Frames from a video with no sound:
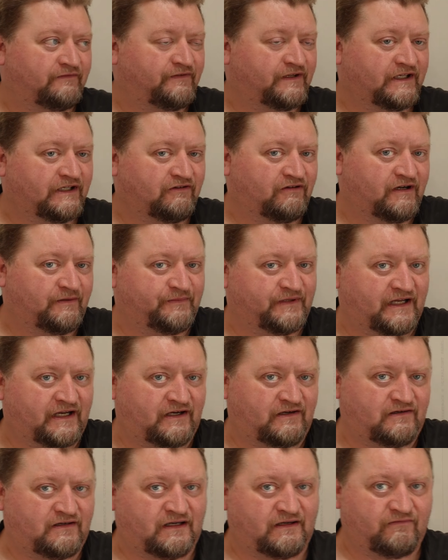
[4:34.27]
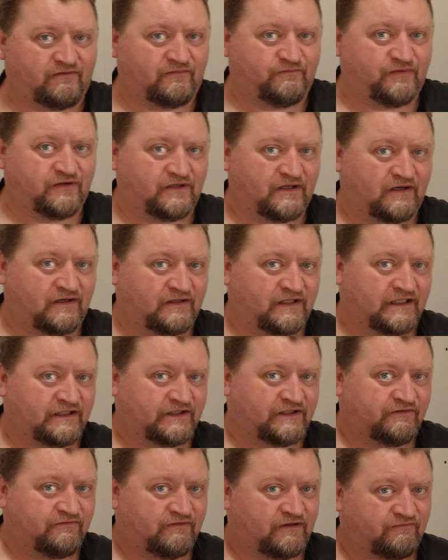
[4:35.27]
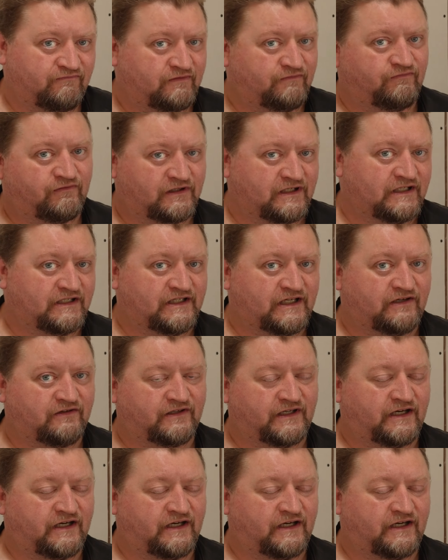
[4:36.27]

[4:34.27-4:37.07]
video up there, and we'll put a link to our woodworking channel